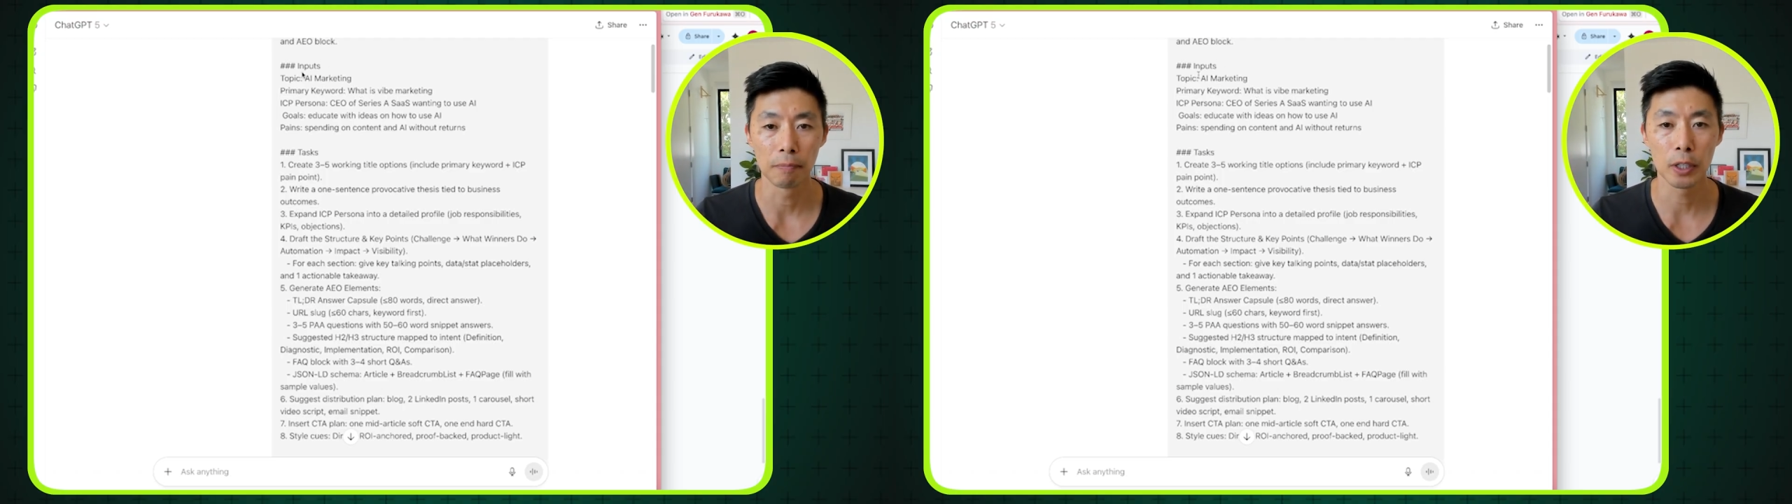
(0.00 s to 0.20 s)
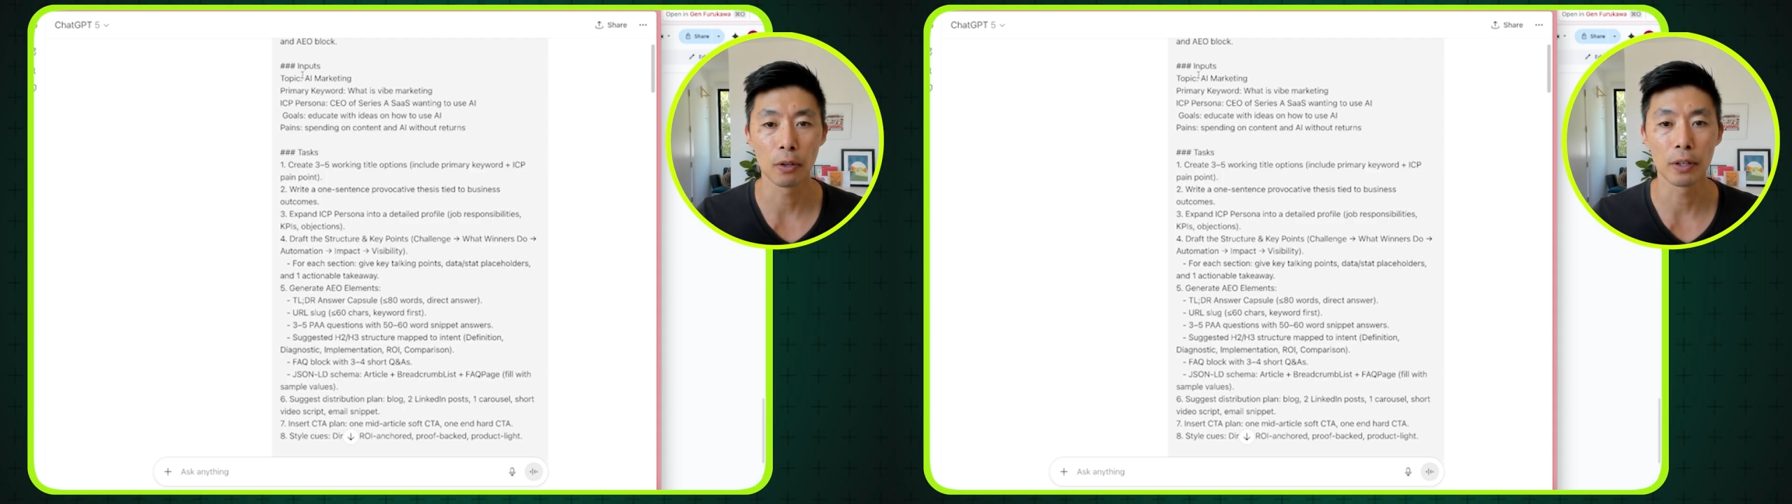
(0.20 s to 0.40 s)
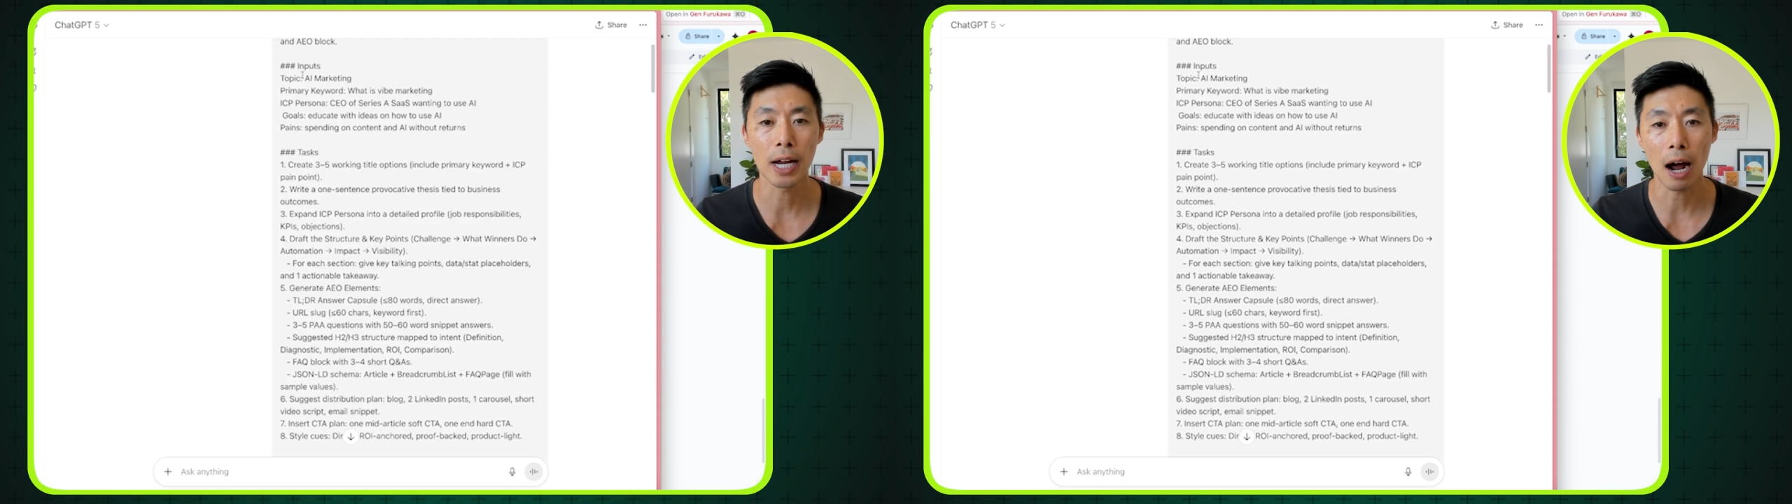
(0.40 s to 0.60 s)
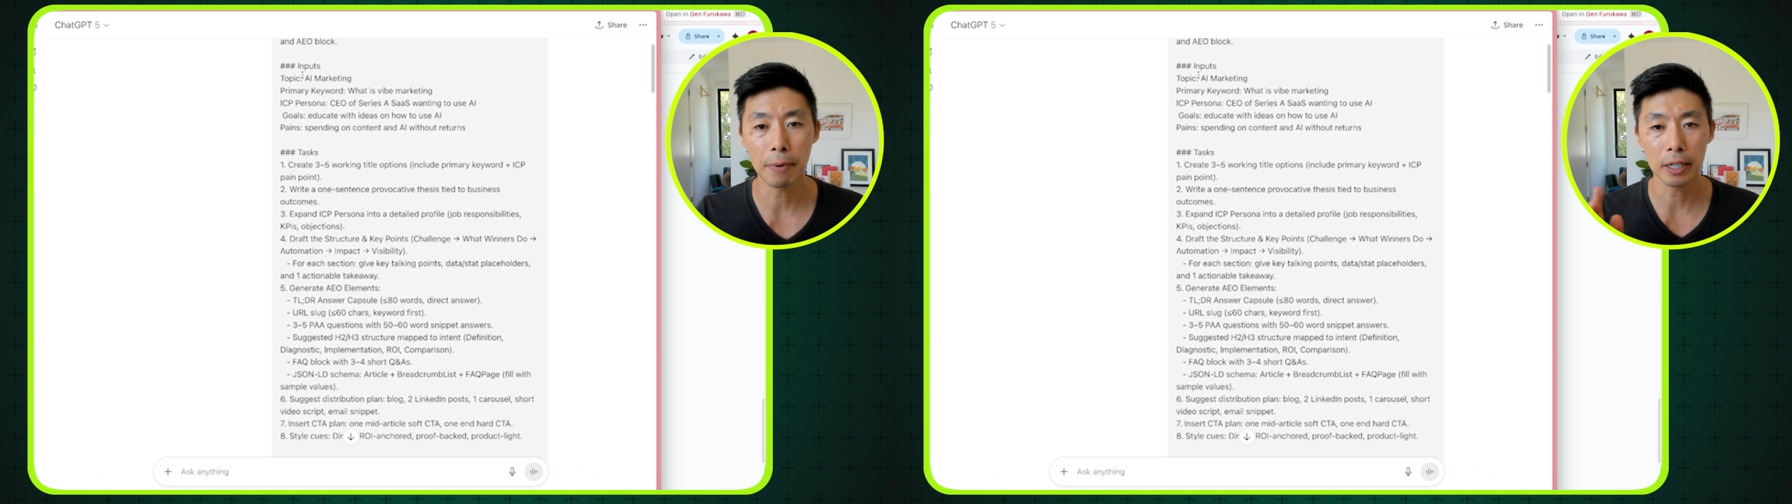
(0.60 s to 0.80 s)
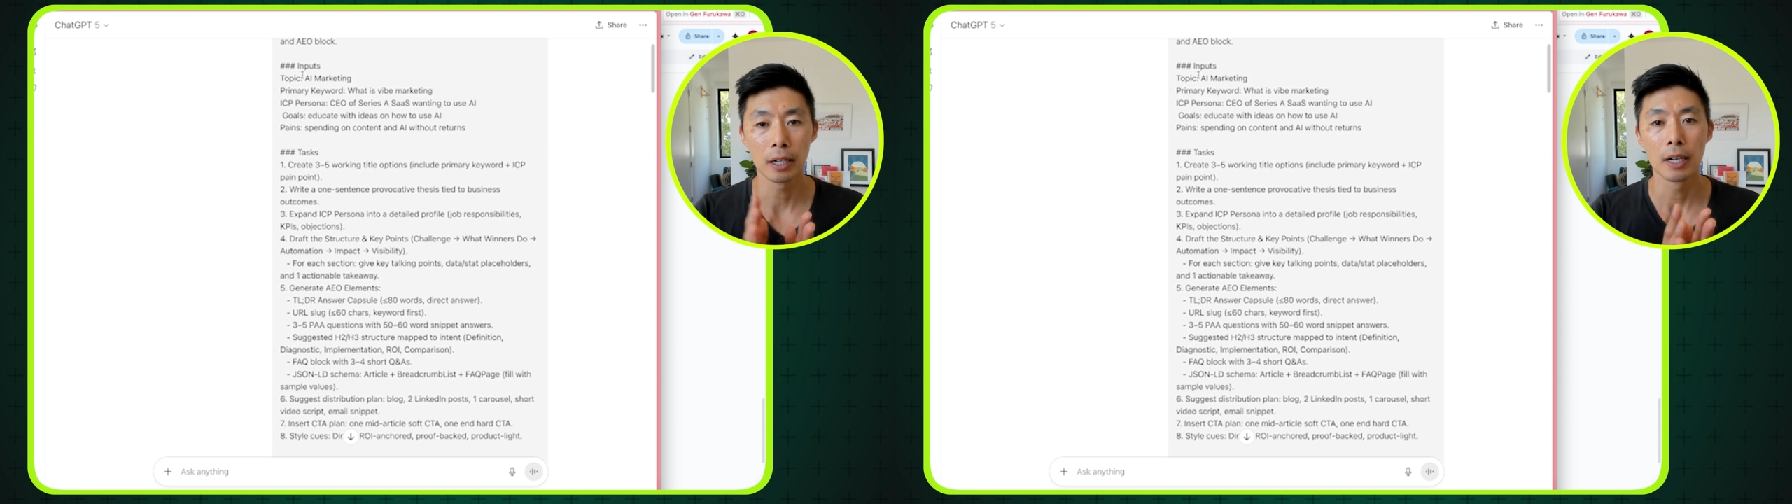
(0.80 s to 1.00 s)
So the
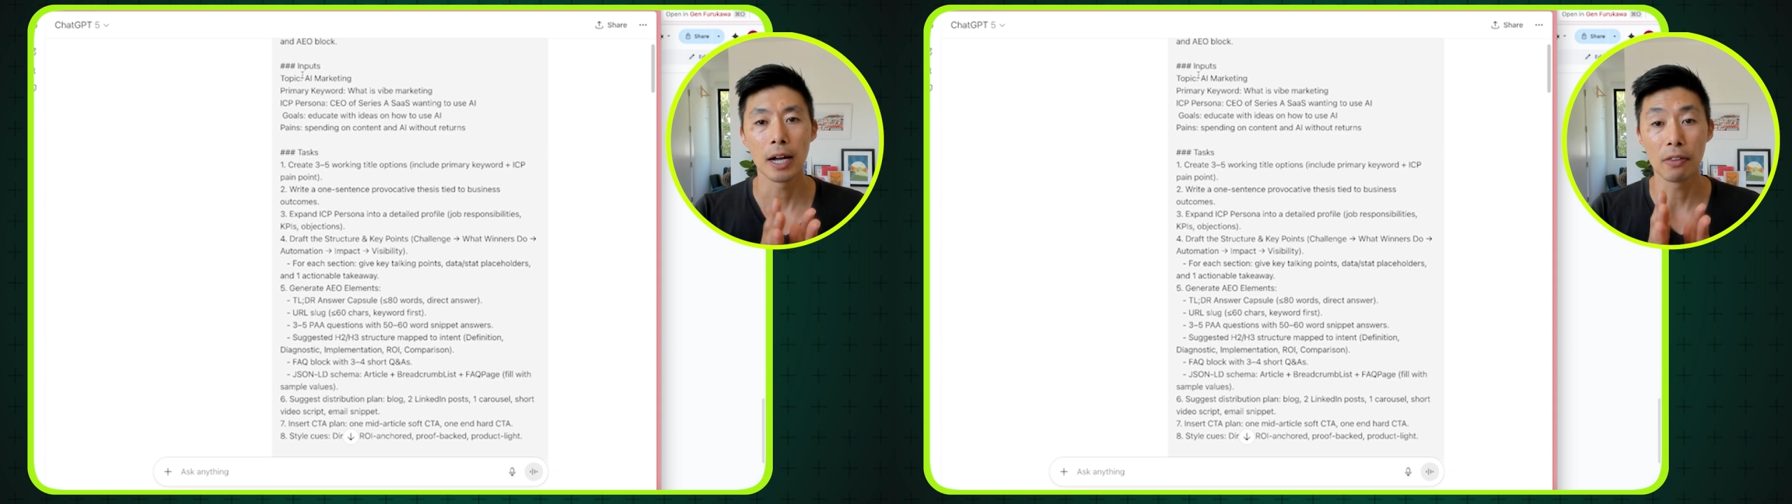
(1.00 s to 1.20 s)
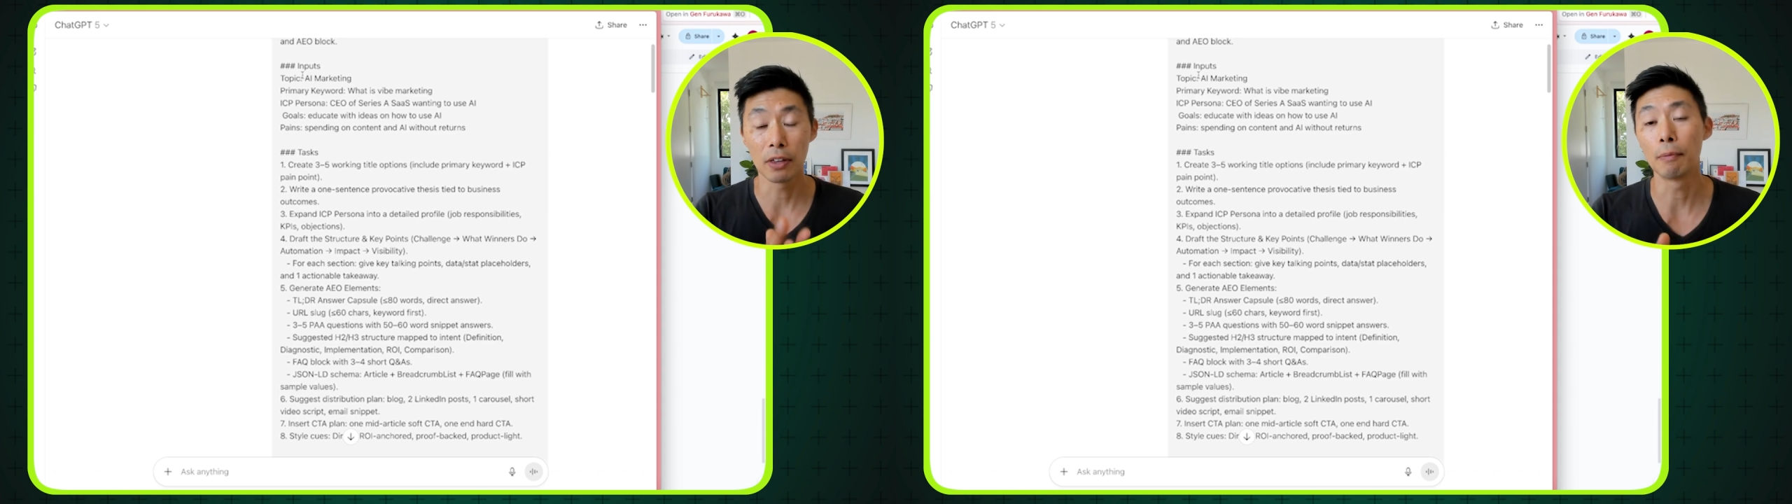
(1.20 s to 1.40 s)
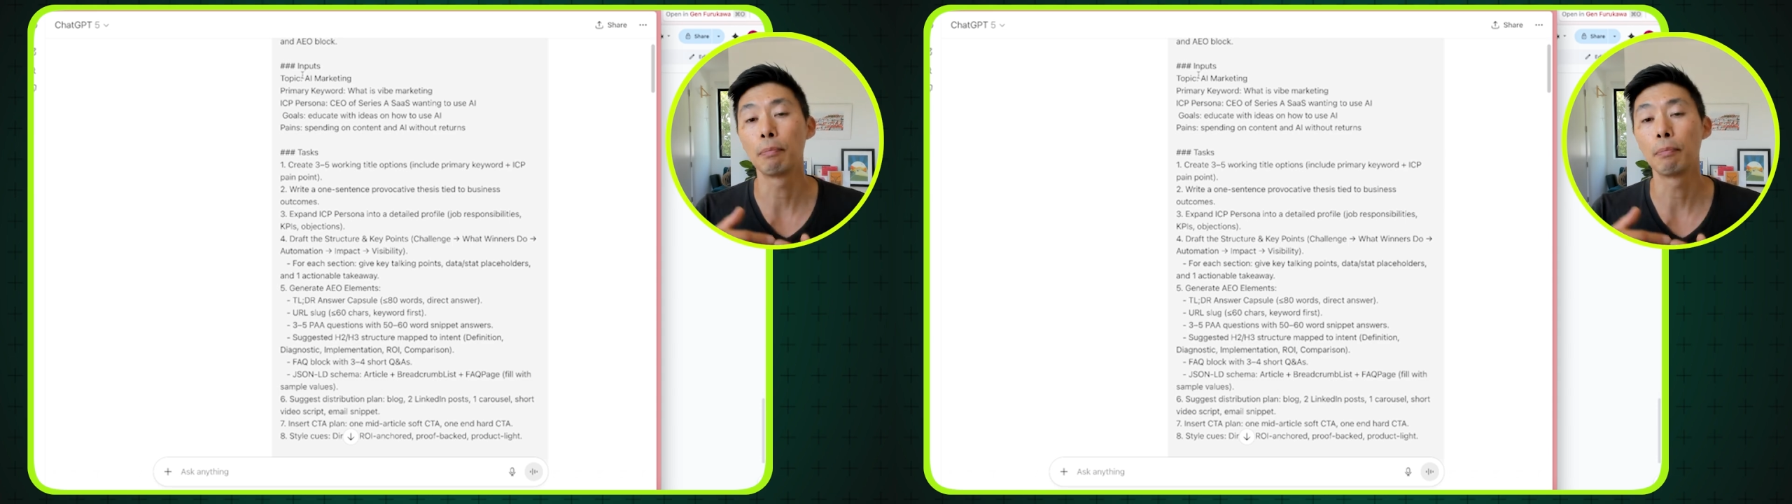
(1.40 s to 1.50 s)
topic and then the